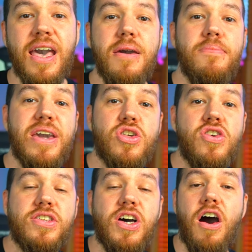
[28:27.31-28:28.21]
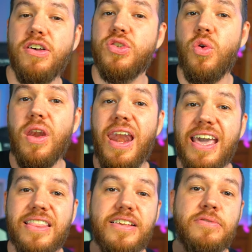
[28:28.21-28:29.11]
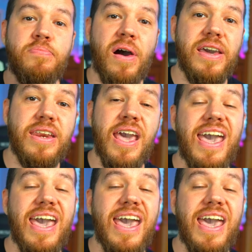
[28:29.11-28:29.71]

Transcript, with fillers: Make sure to also like this button.